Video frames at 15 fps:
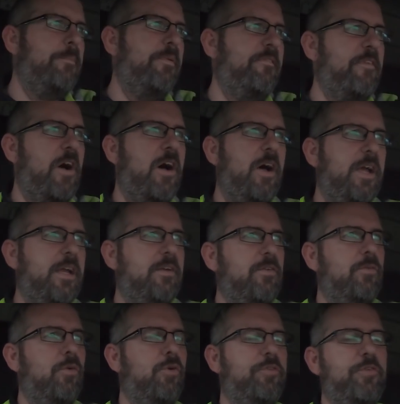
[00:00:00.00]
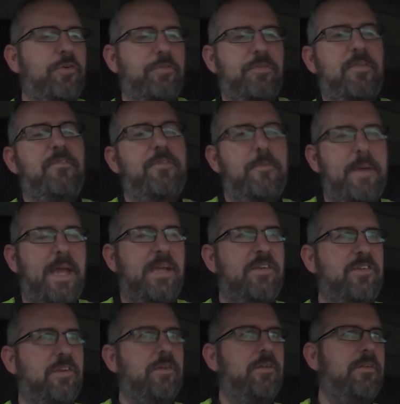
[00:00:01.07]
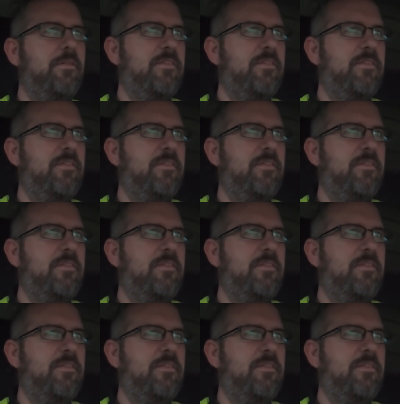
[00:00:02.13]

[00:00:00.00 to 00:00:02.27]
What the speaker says: provide all sorts of information,